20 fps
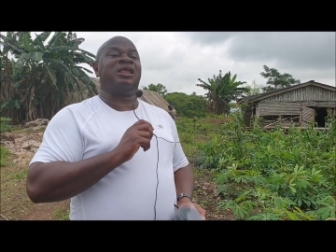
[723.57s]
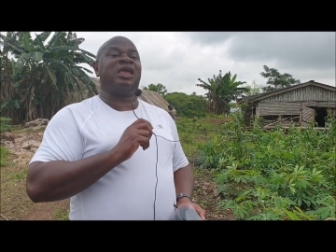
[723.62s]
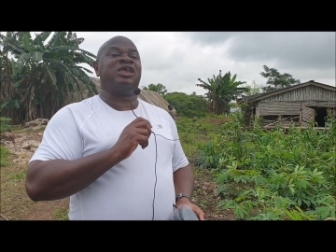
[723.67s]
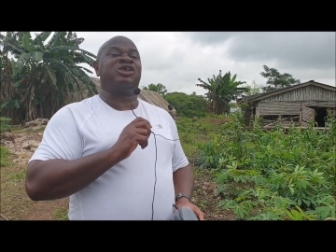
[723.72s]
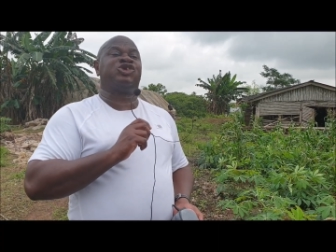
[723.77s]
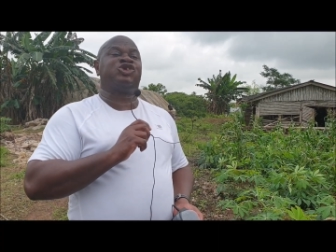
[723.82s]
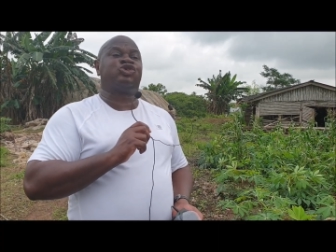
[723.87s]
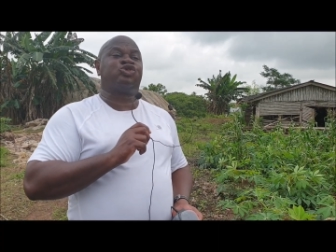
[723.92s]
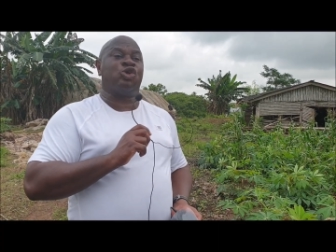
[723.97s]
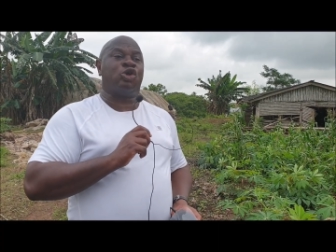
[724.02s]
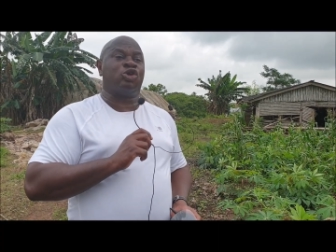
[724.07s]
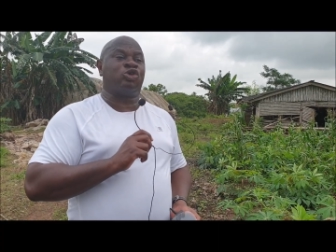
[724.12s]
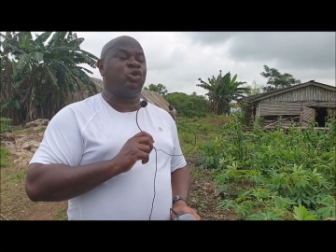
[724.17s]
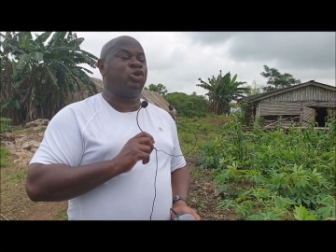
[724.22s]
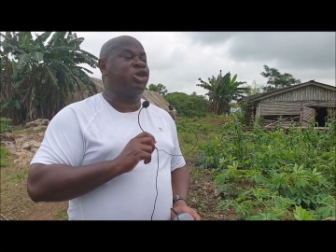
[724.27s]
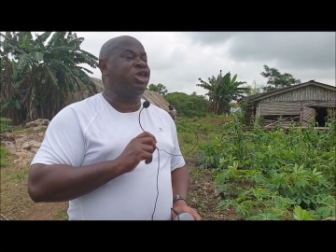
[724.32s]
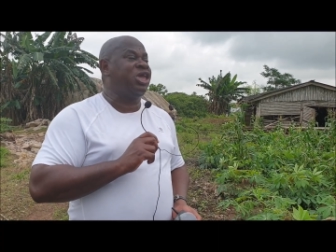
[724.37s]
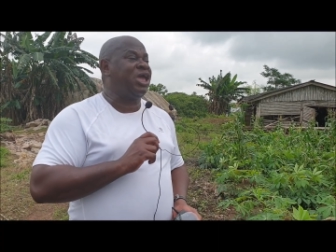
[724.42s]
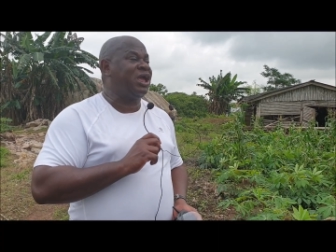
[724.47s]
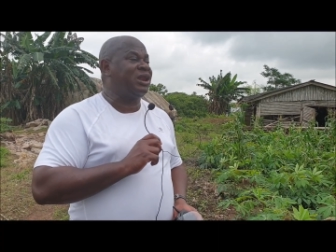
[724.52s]
a, a stroke
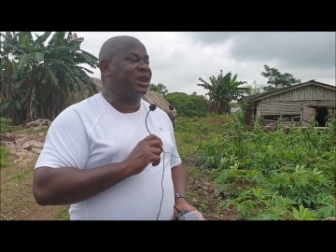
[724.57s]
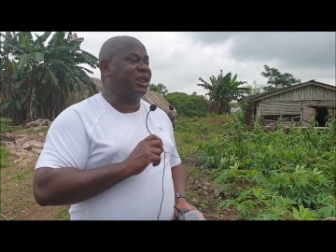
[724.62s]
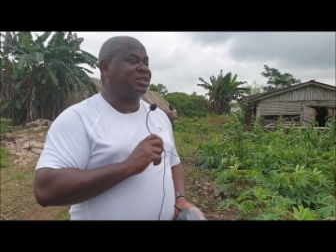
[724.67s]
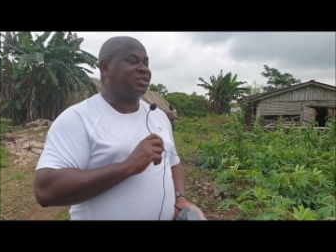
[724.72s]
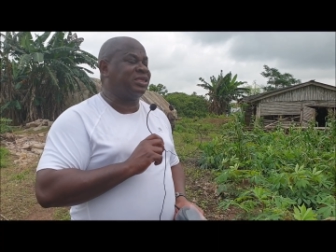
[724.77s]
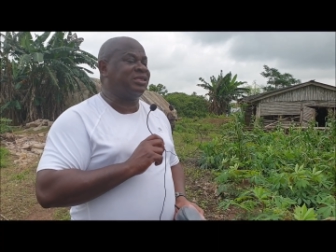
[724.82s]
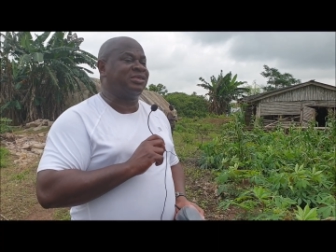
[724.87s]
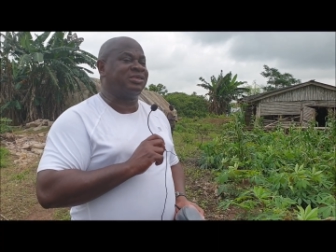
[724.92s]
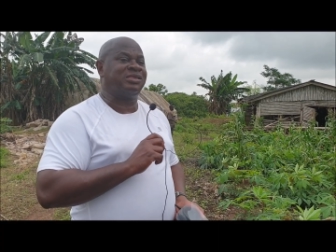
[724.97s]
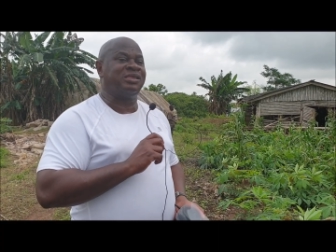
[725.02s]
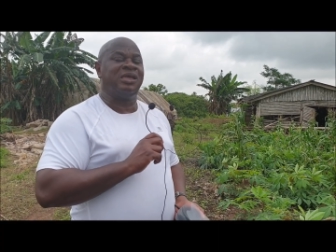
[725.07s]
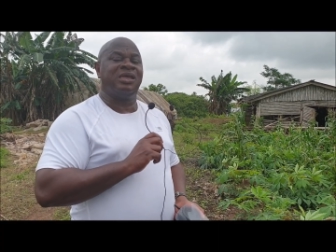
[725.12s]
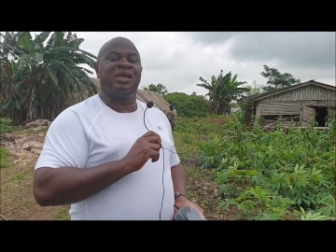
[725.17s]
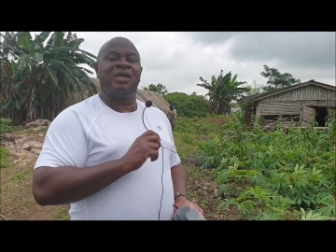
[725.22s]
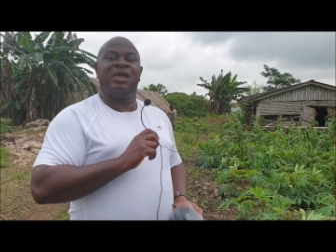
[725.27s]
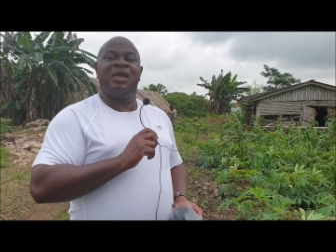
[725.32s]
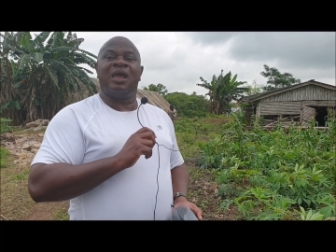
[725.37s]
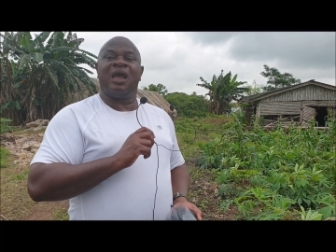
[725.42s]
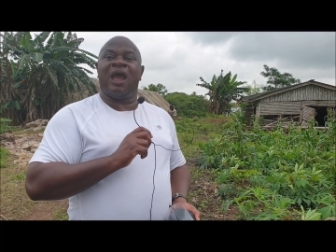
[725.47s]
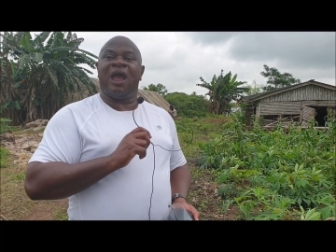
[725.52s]
you hear that is
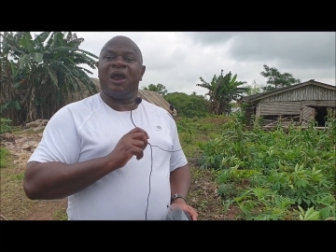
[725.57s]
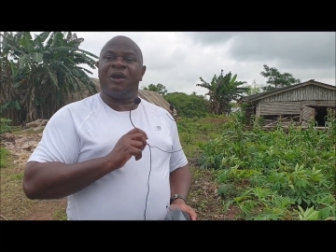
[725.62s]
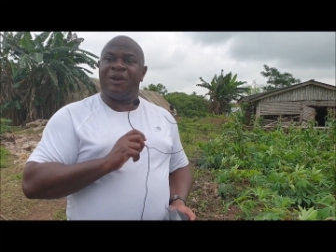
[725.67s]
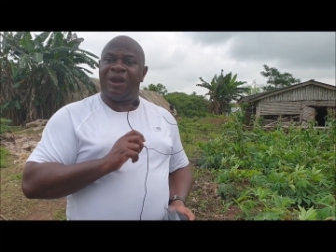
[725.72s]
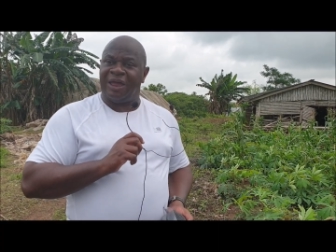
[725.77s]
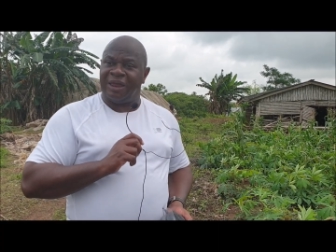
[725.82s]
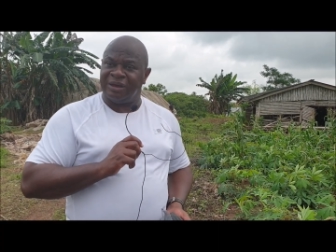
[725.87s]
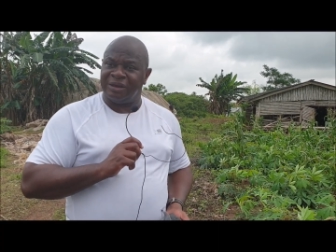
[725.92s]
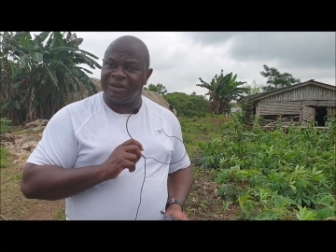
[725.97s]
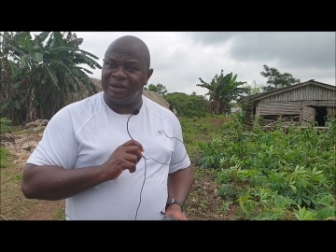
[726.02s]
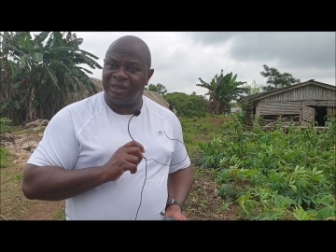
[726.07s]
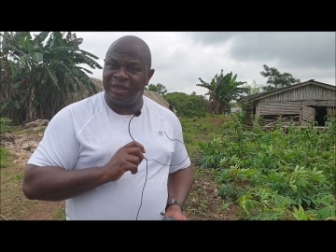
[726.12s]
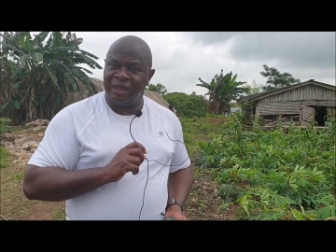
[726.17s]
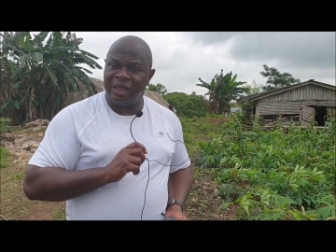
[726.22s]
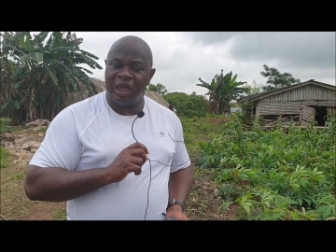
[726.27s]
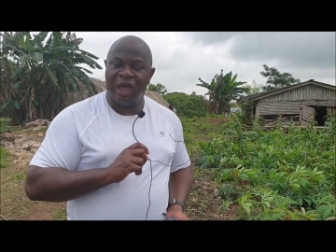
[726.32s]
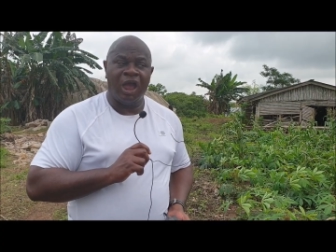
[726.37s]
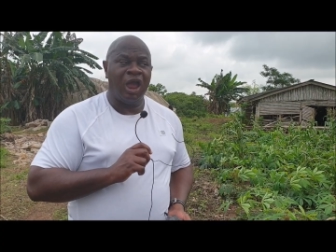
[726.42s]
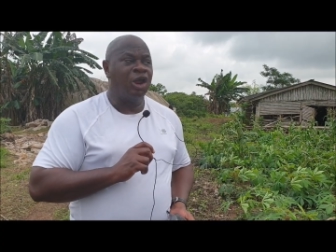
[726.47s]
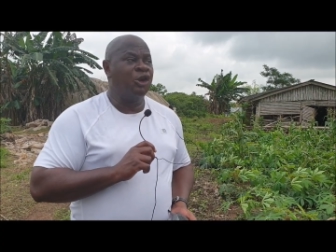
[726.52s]
around.
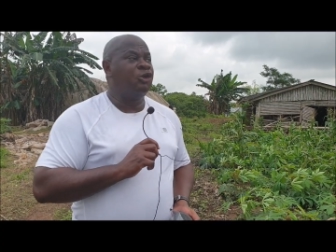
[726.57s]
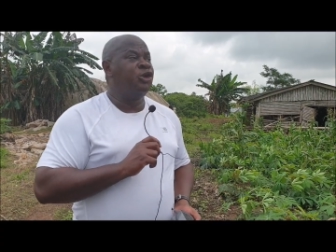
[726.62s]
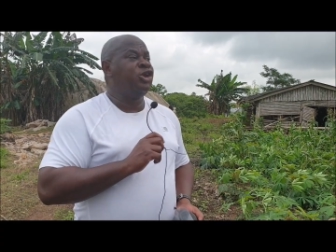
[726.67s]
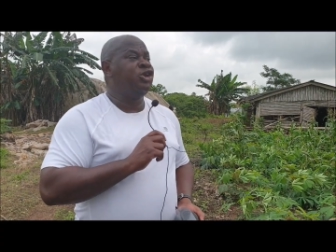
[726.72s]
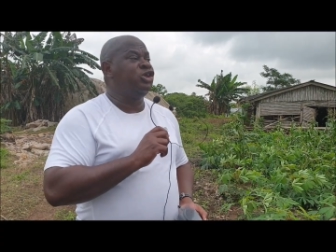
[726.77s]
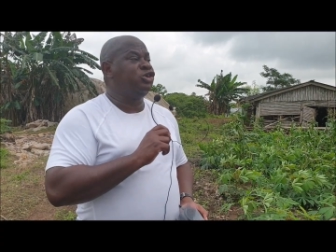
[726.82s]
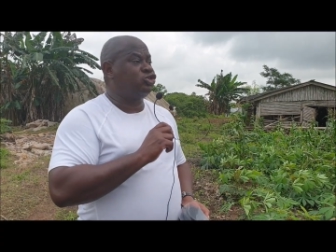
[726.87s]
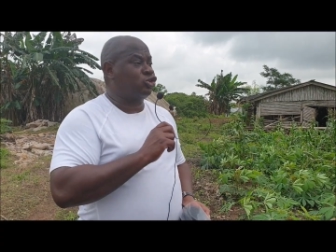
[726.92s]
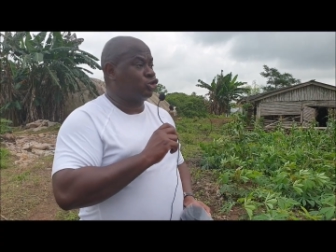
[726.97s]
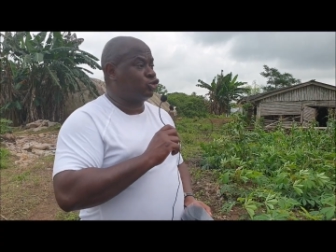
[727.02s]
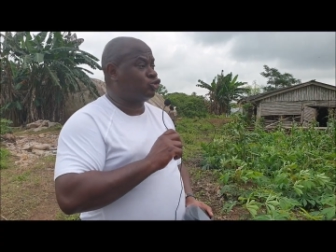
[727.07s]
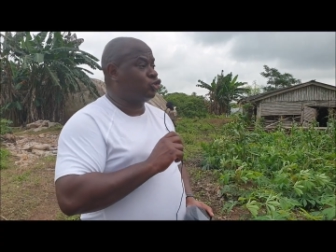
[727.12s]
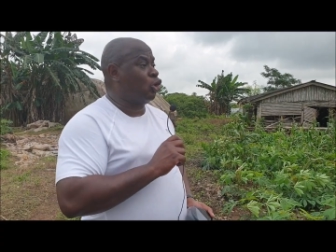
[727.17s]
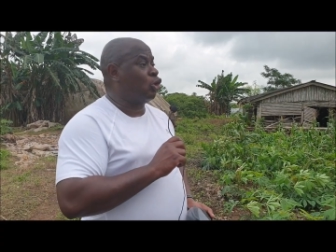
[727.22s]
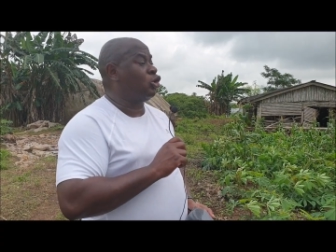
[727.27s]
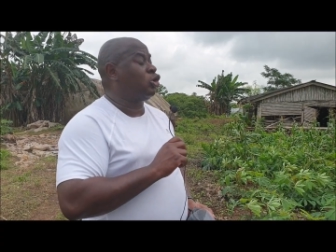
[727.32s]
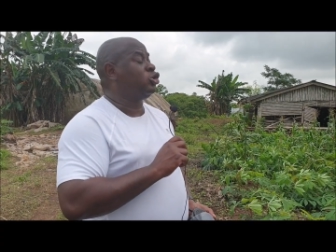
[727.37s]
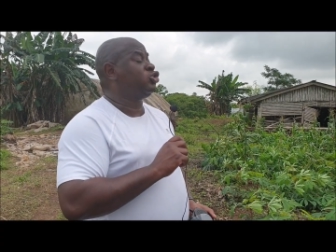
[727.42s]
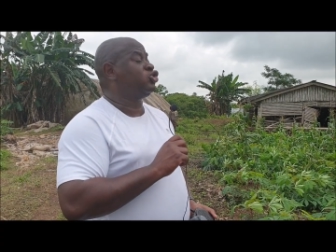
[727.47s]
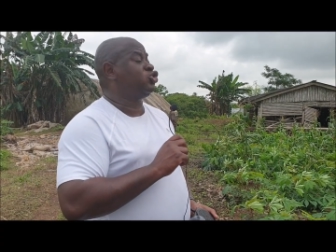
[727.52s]
Reduce your
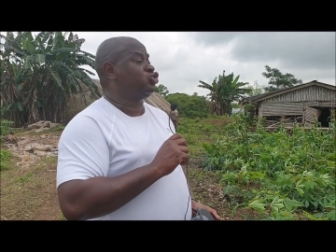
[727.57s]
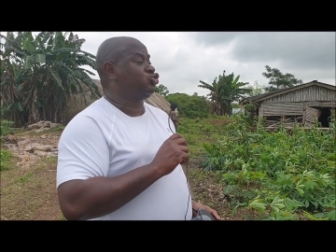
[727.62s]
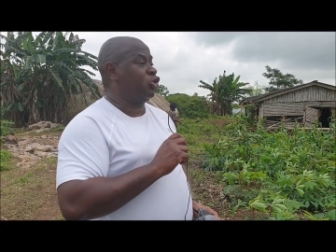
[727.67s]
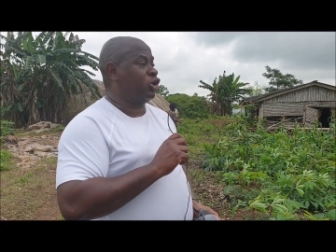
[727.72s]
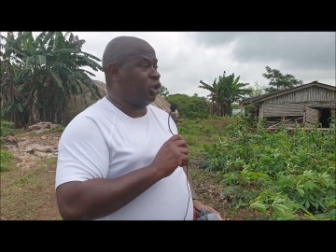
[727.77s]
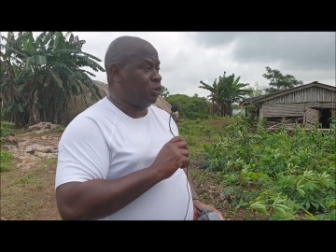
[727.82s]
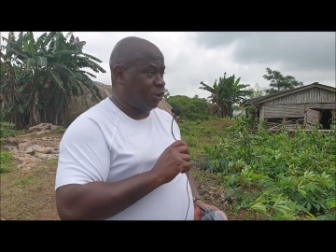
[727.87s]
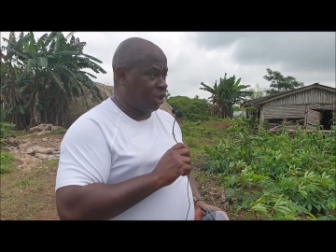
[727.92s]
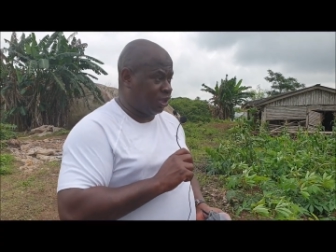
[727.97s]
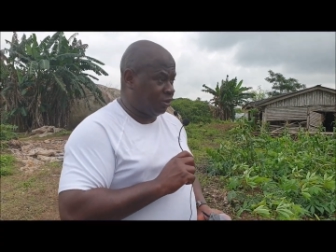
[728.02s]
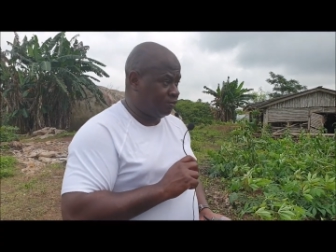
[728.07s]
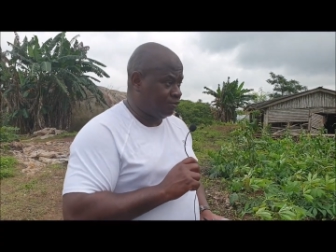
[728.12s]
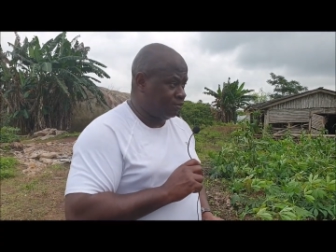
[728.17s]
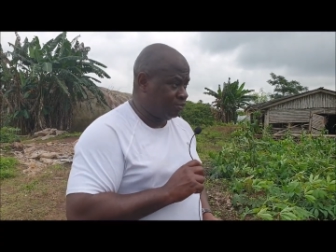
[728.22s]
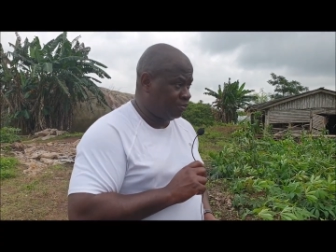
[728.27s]
stock straight away.